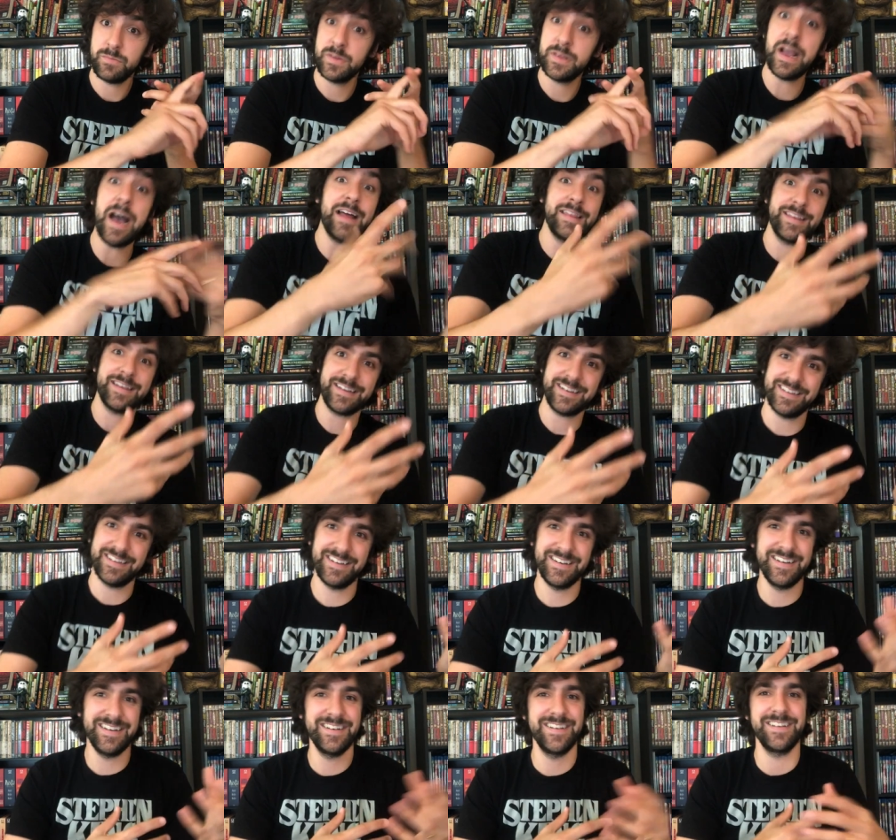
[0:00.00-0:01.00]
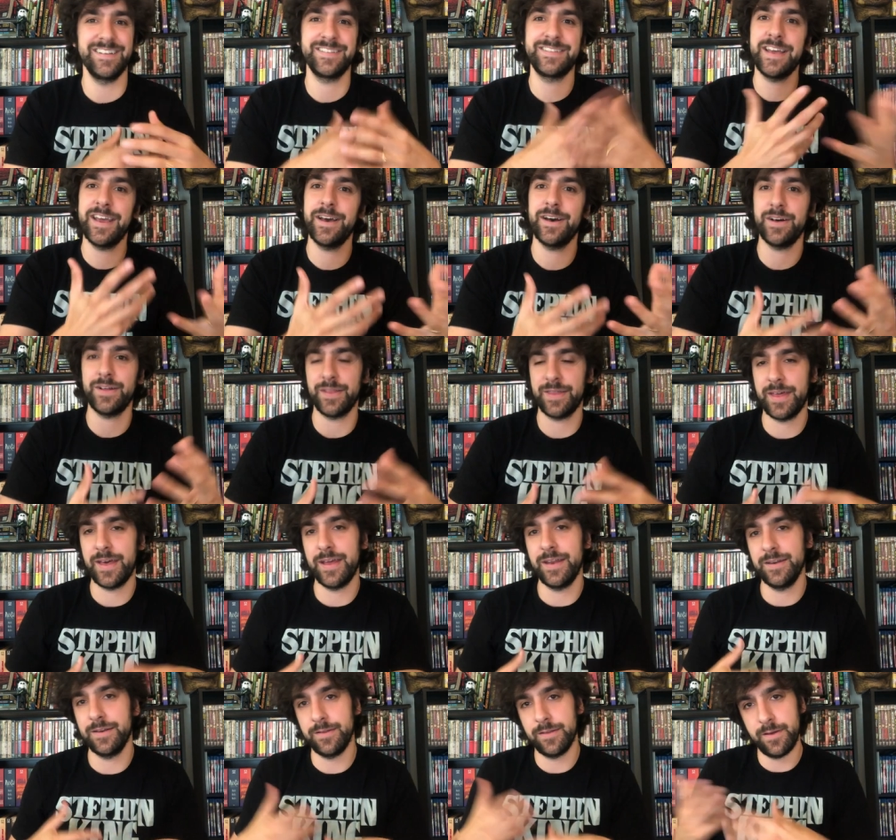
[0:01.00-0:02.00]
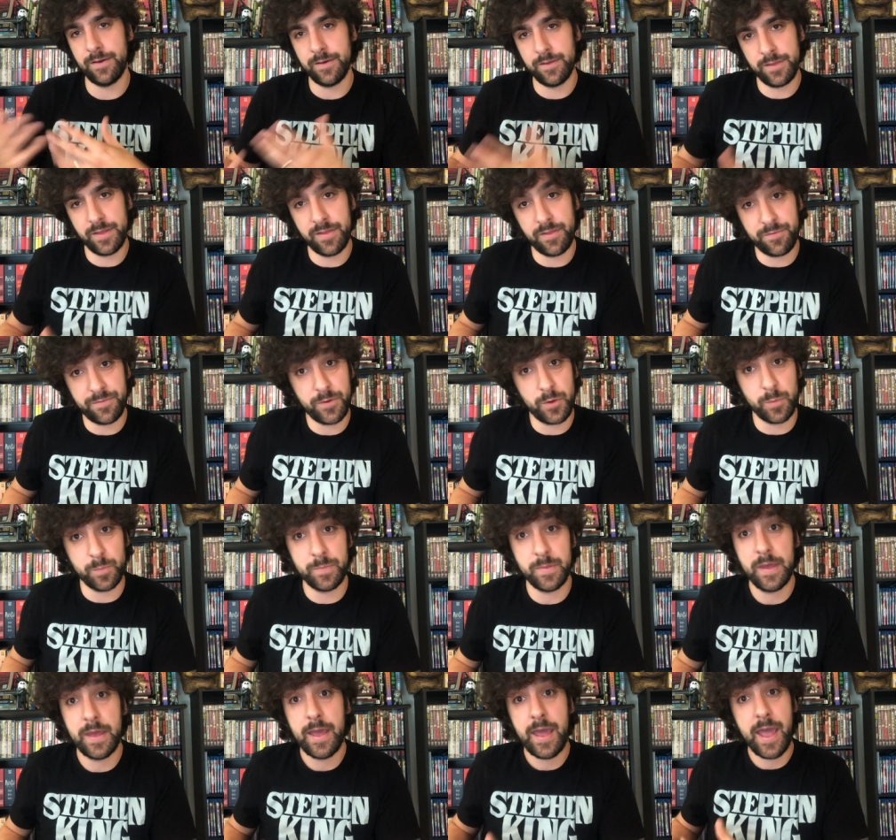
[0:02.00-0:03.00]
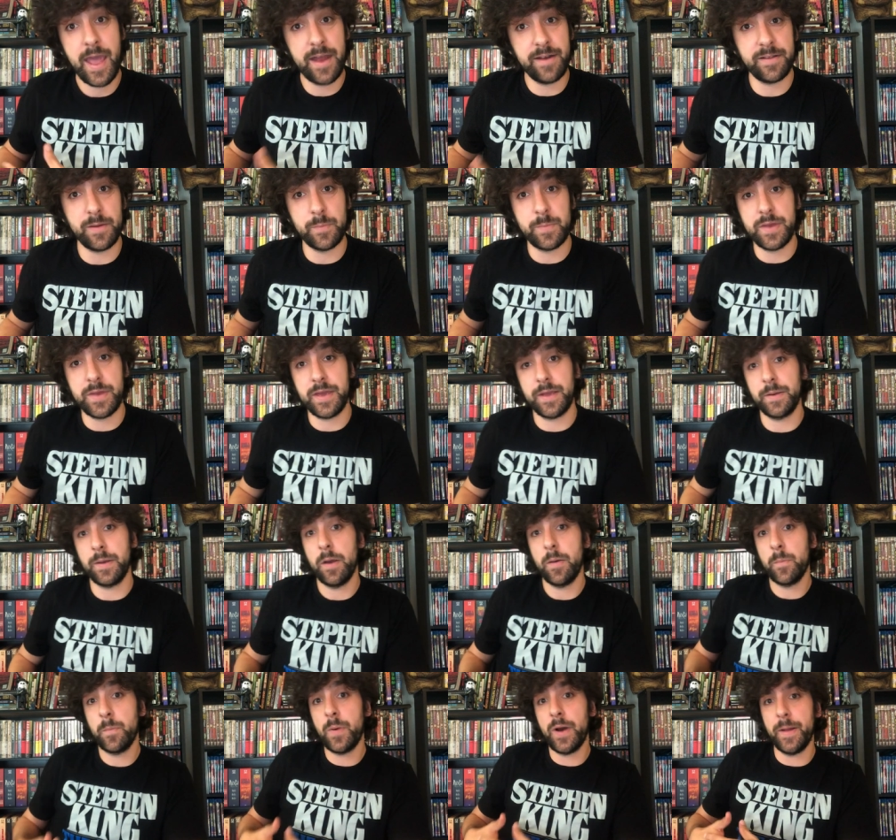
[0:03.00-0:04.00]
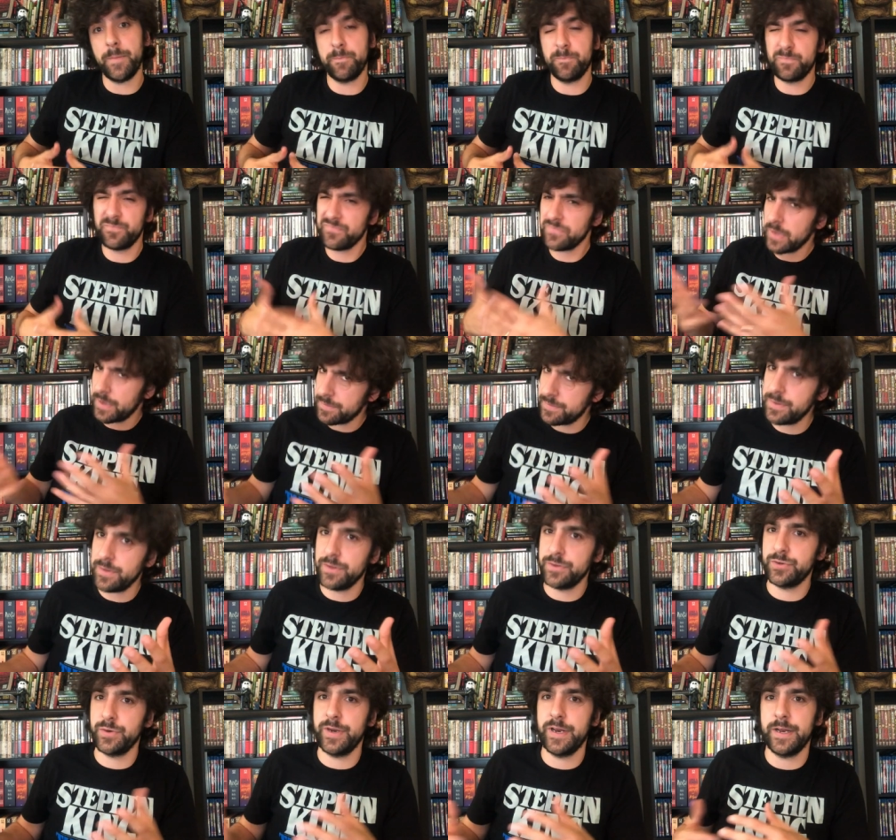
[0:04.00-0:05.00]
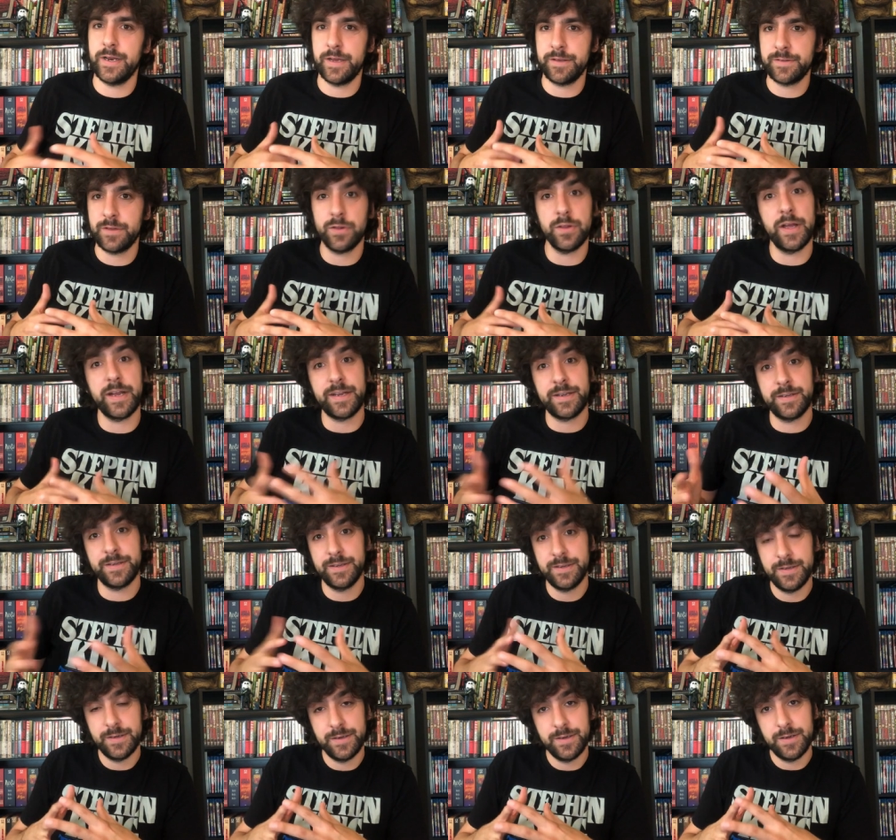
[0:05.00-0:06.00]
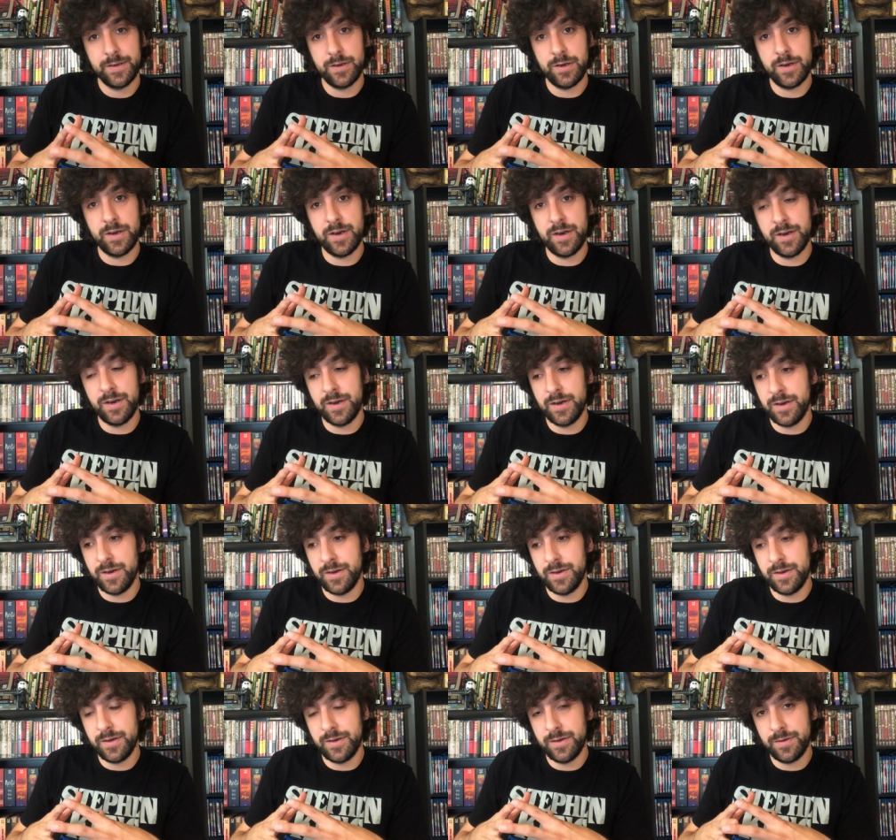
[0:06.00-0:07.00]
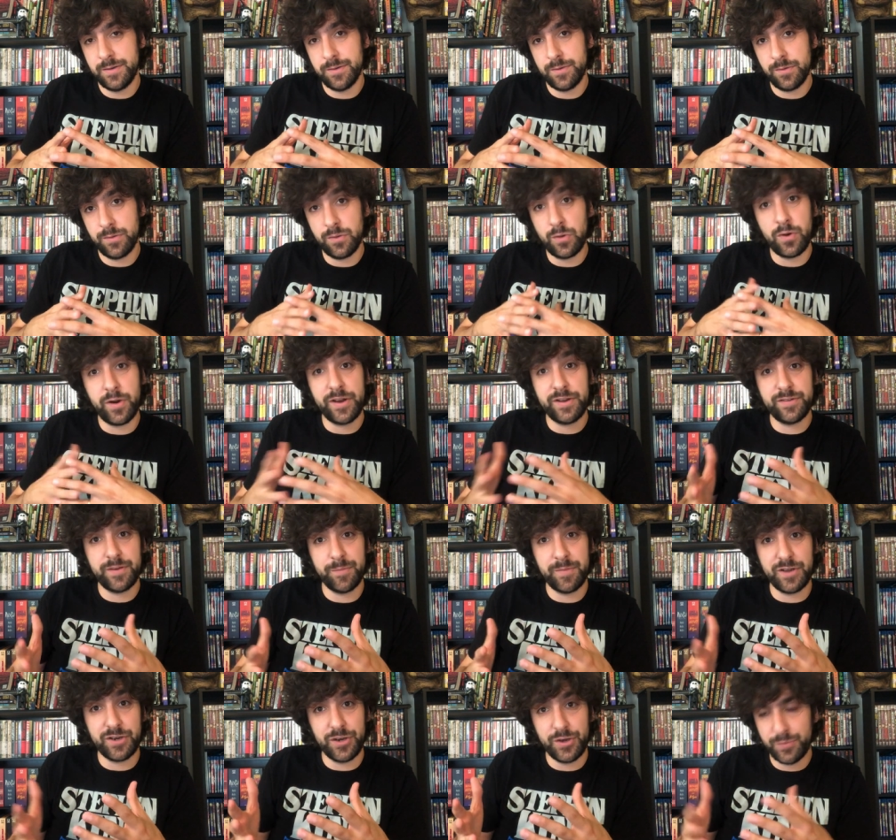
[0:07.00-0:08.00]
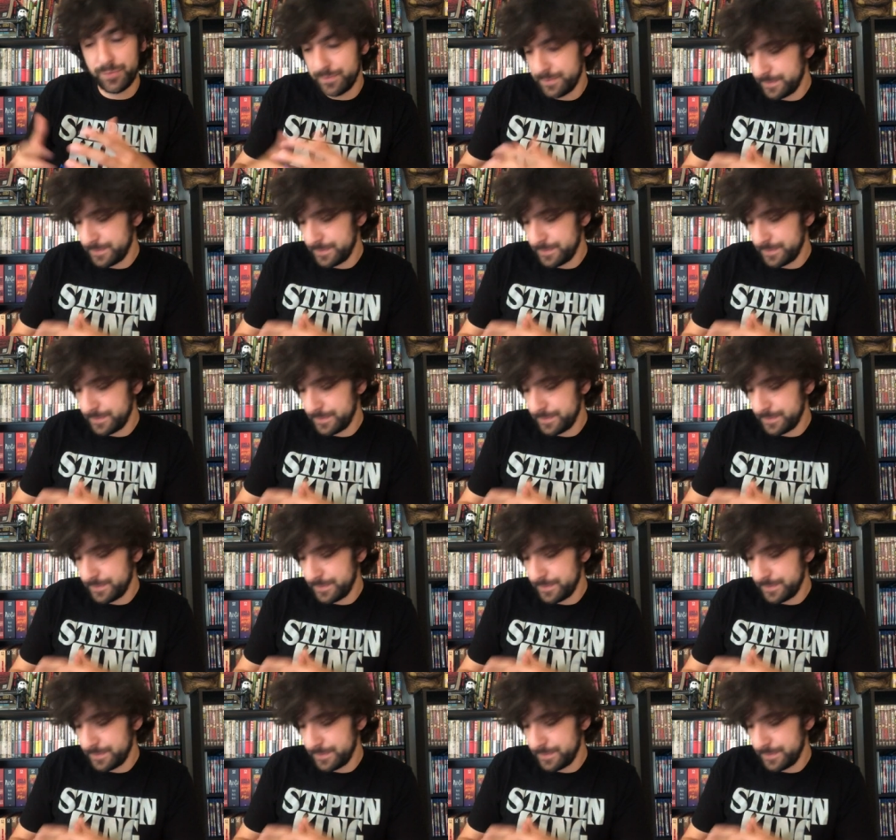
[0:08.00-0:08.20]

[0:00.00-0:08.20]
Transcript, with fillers: gothic uh, tale than the than the film ends up being, but I still enjoyed it. I still liked uh, learning something new